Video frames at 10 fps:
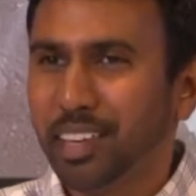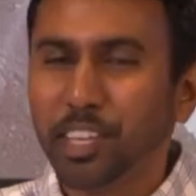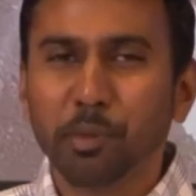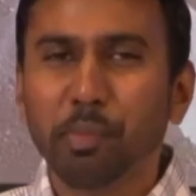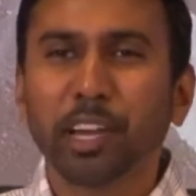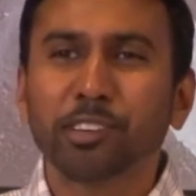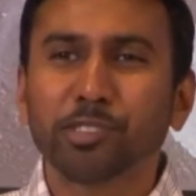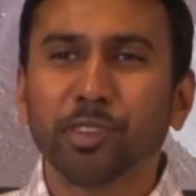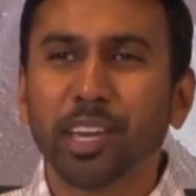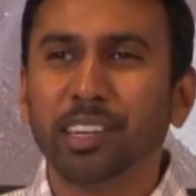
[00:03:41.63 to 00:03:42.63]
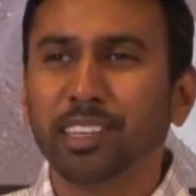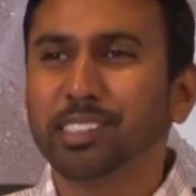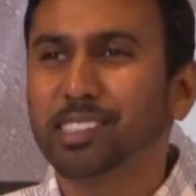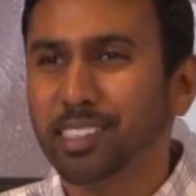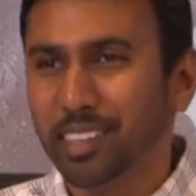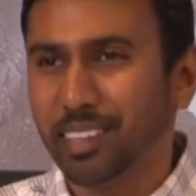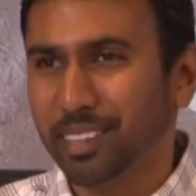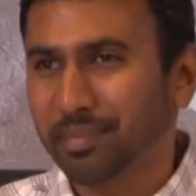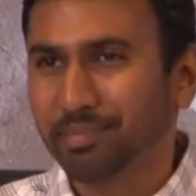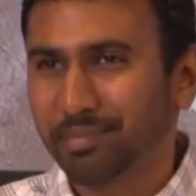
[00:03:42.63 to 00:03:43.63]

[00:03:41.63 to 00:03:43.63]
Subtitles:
in the Mediterranean Sea.